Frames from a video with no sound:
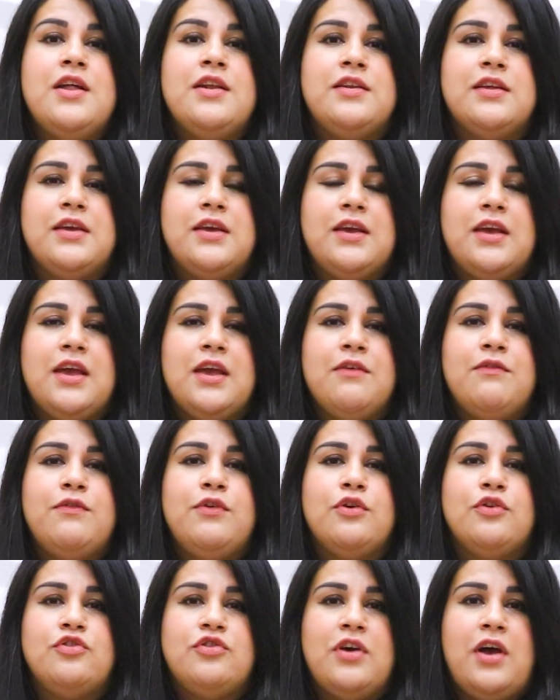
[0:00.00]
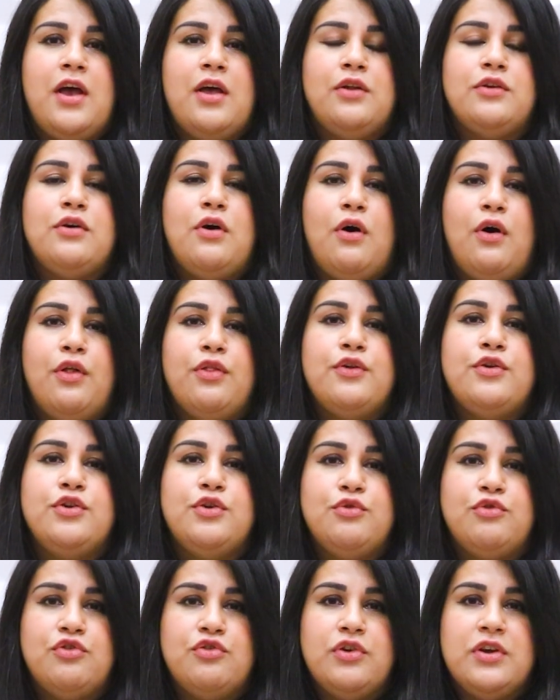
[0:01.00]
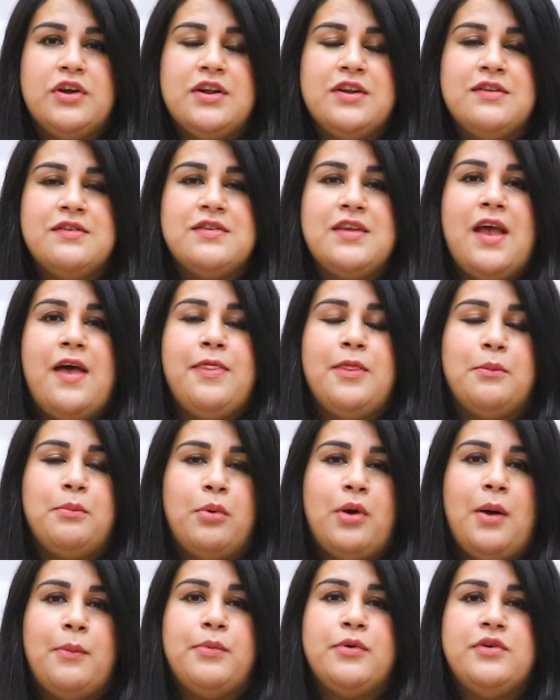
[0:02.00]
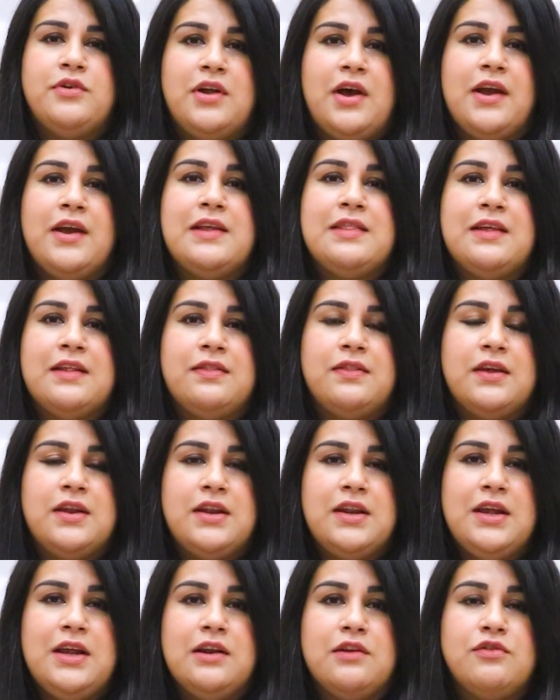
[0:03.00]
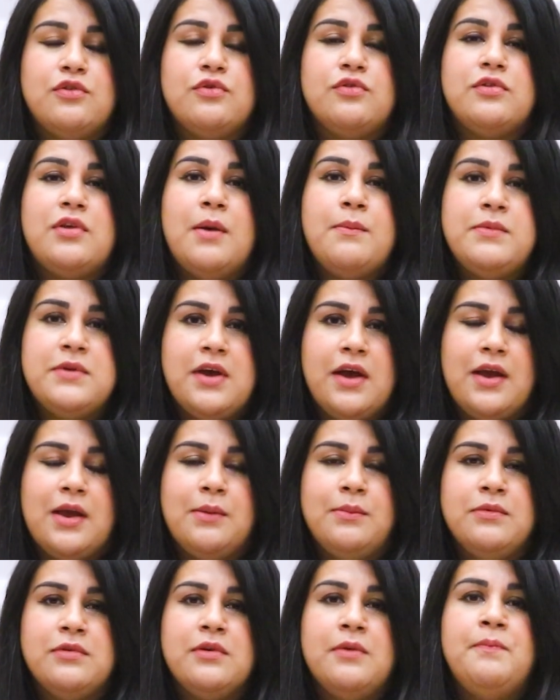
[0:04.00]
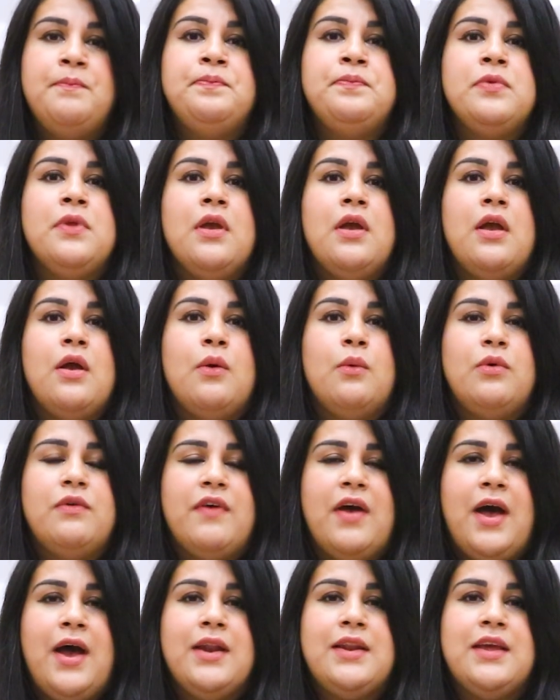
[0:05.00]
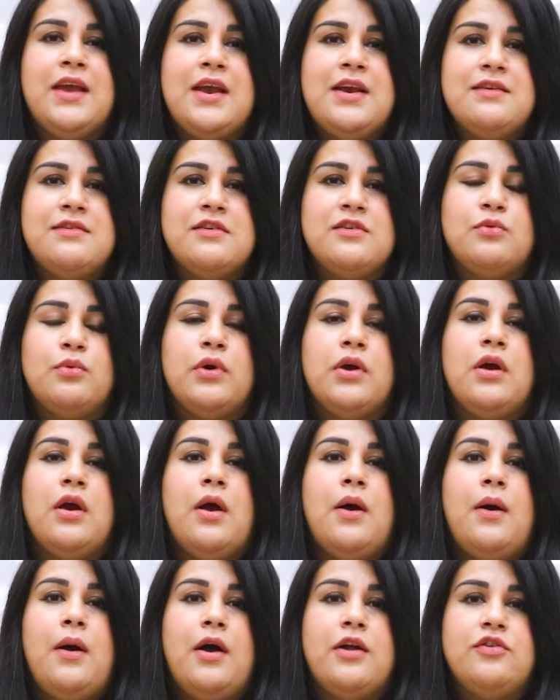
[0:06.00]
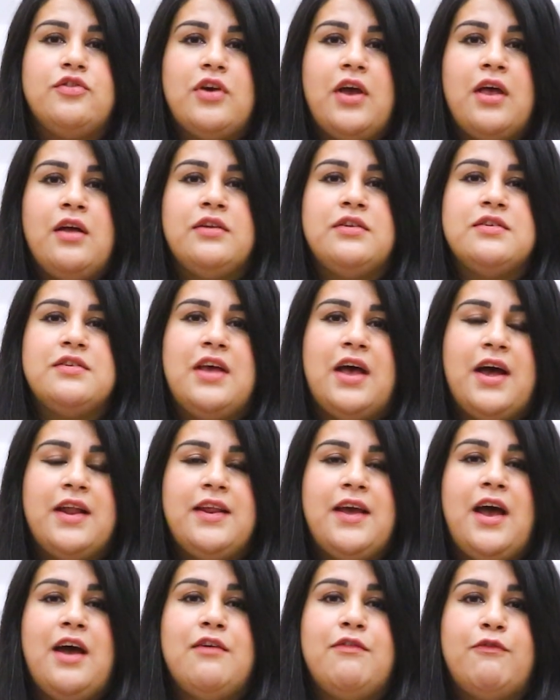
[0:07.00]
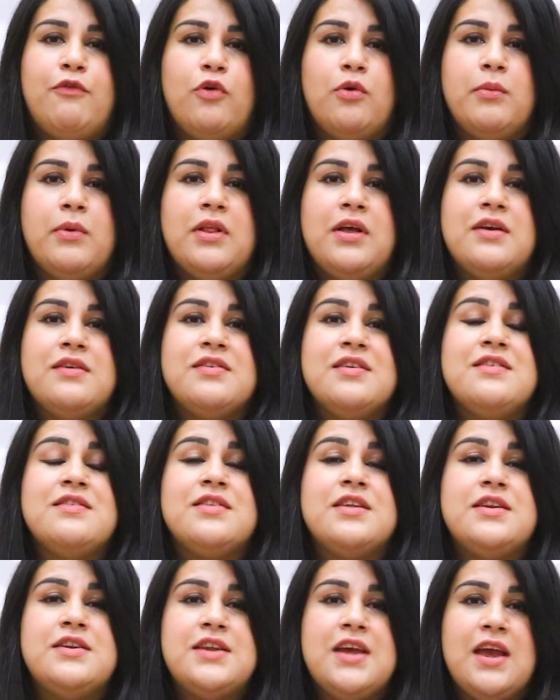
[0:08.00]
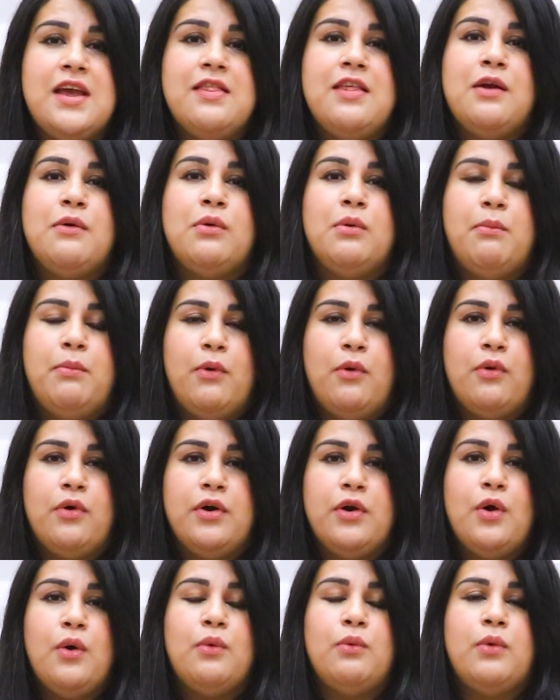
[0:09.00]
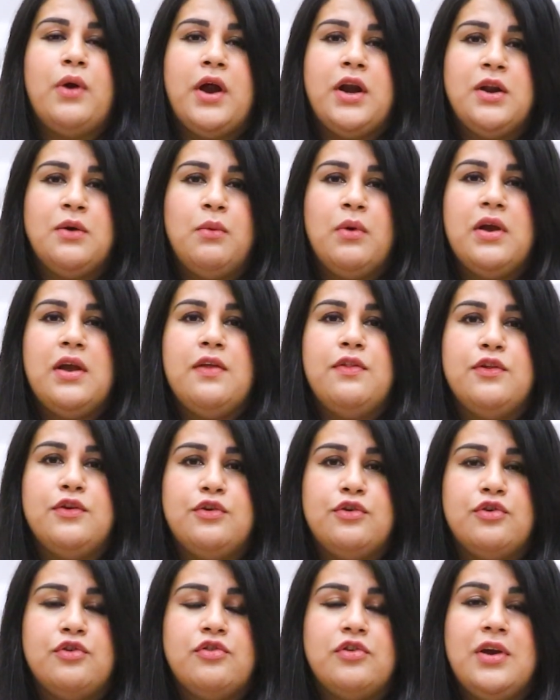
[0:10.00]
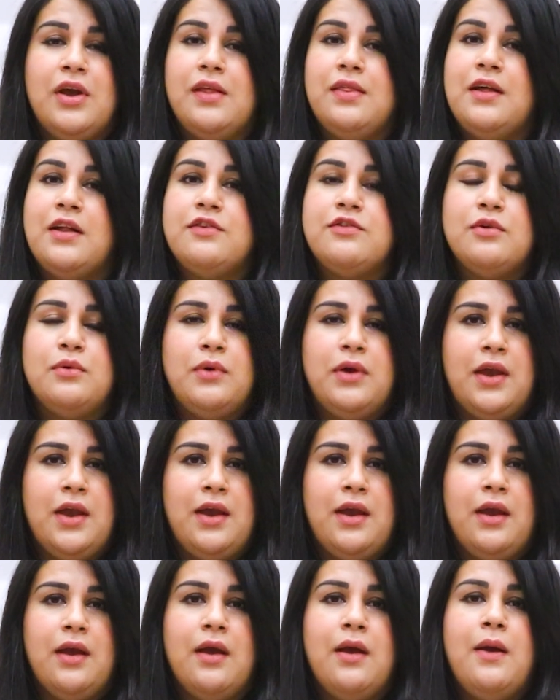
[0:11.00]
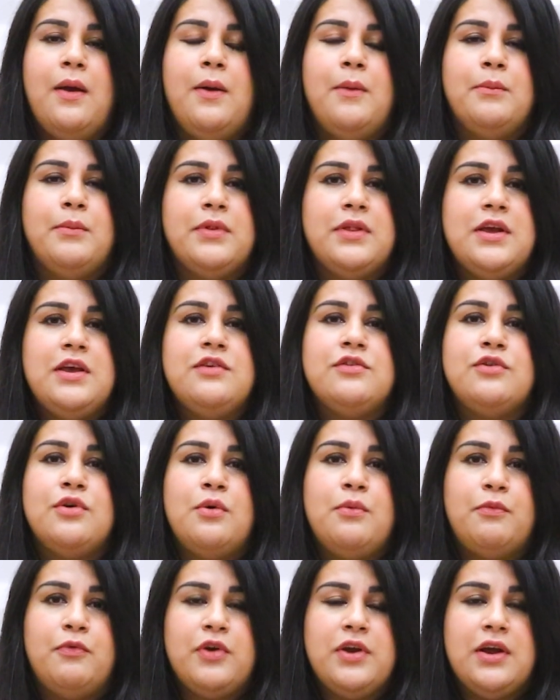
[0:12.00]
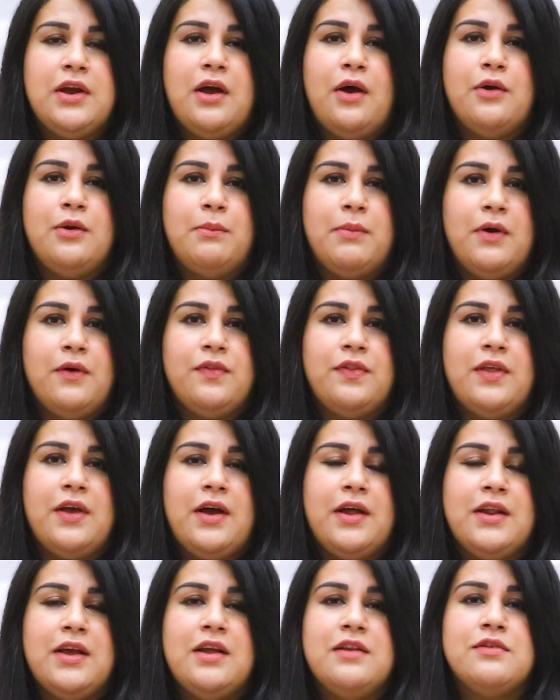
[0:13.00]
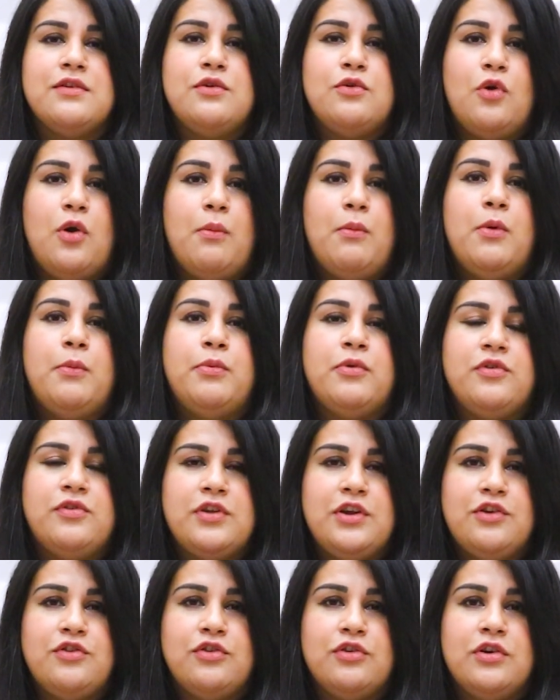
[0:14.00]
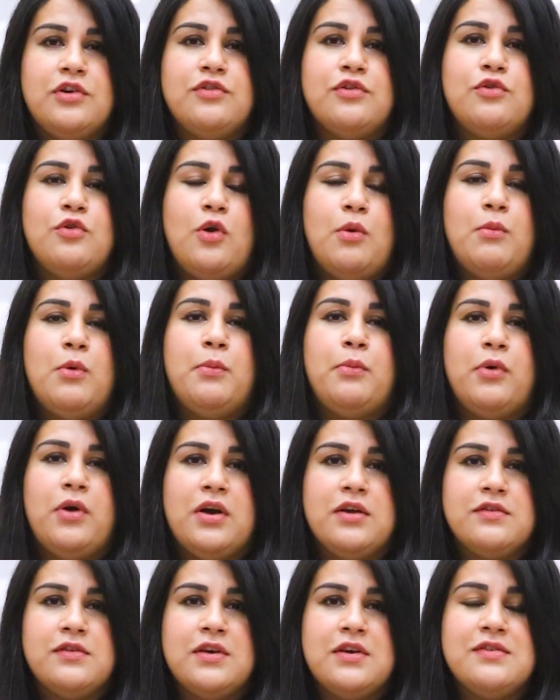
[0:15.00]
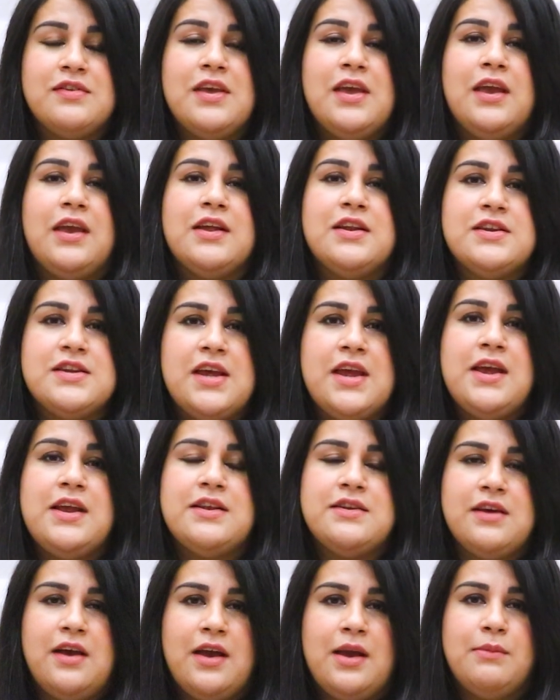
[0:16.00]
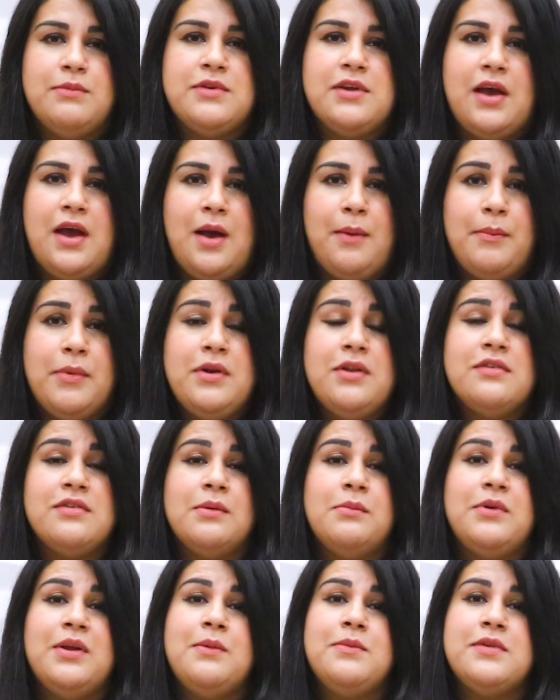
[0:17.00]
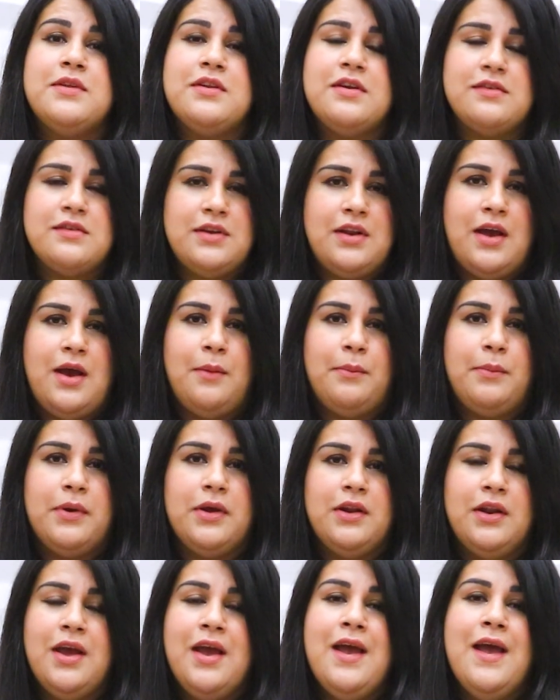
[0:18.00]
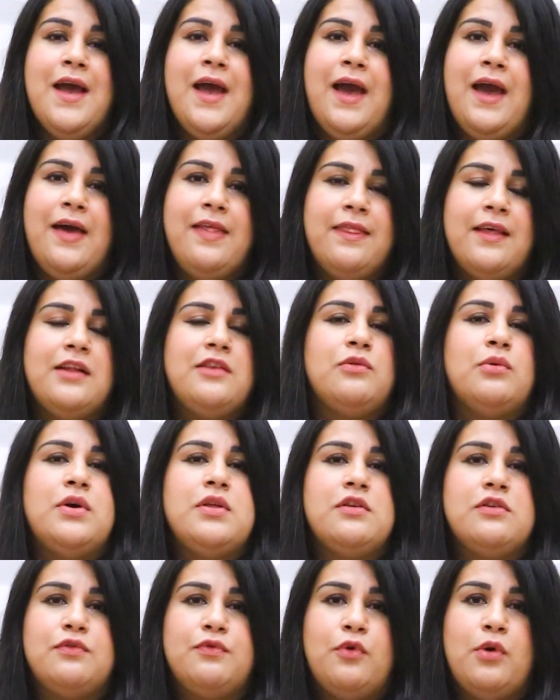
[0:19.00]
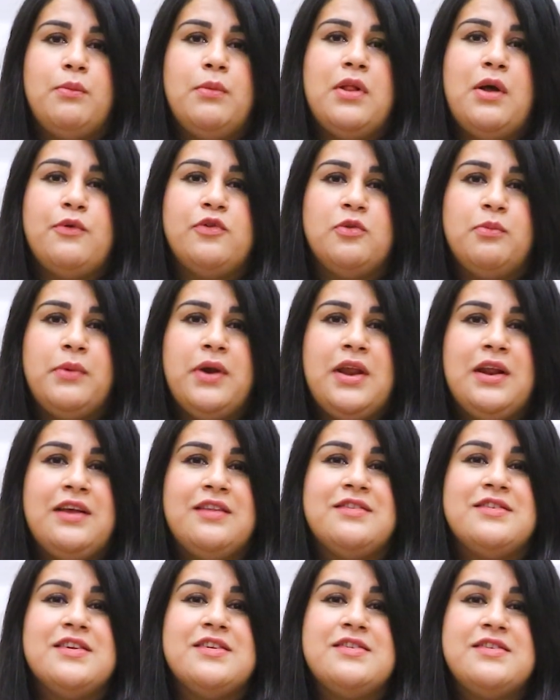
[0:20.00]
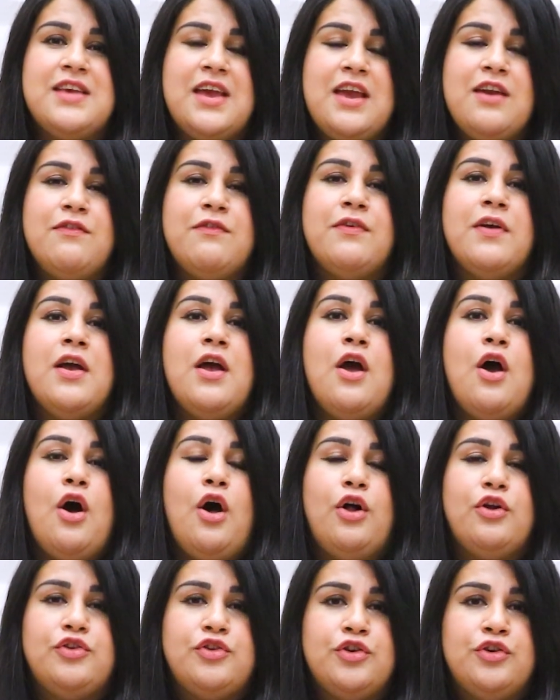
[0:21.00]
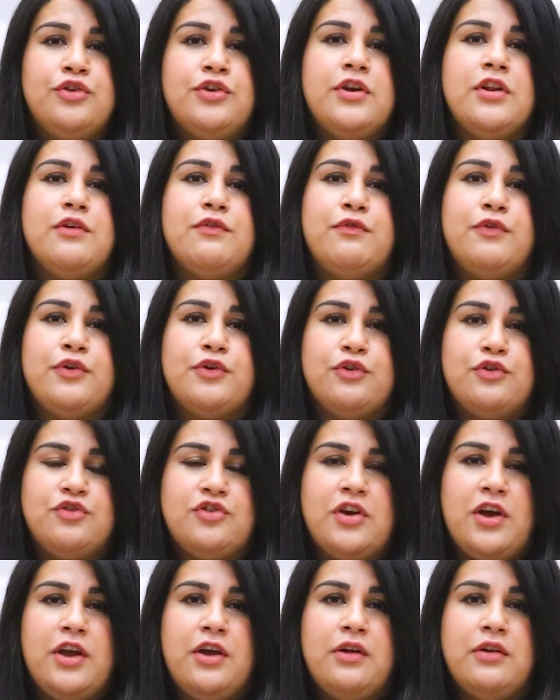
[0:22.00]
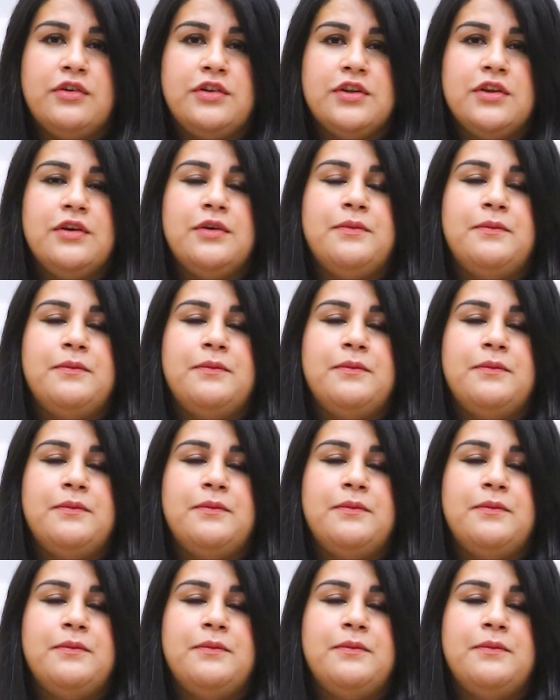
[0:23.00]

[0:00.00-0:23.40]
to give your child all the nutrients and the proper diet that they need. So sometimes we've had cases where a child has had to have formula since the day they were born, right away in the nursery, and that's okay. Please don't freak out about that. It's a normal procedure, it's a normal process. It can take time to happen, and sometimes it doesn't happen, and that's why this formula was made, because it's a safe alternative for your child.